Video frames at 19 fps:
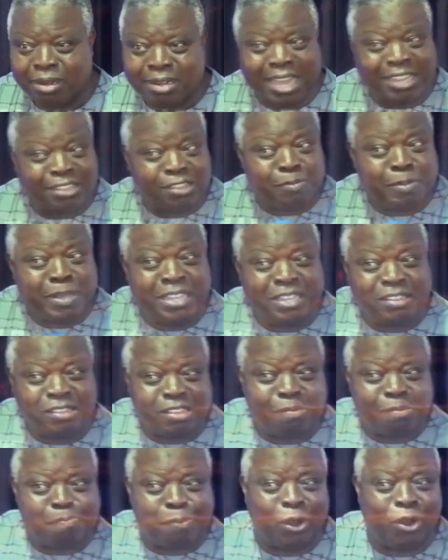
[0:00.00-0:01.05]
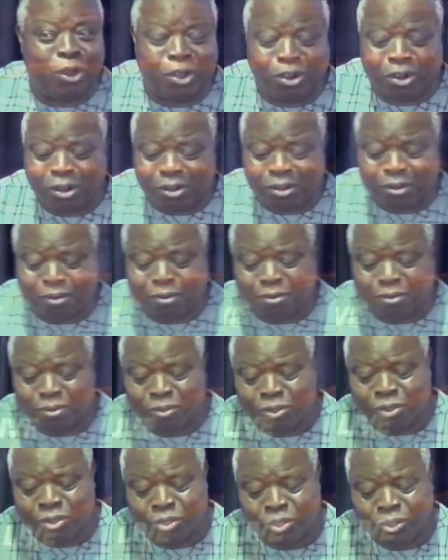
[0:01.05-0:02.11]
That means Paul
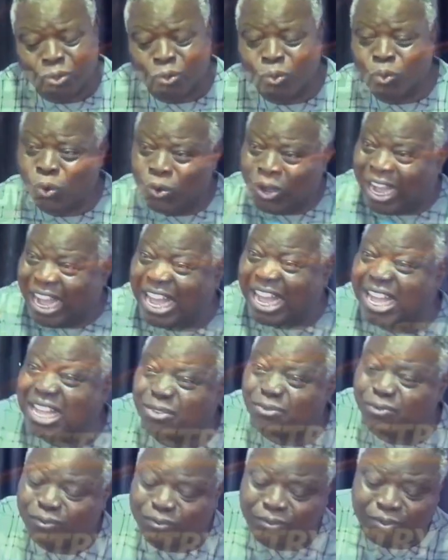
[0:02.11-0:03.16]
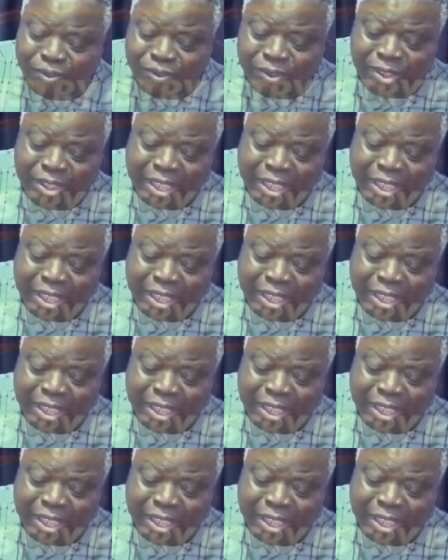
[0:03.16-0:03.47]
will have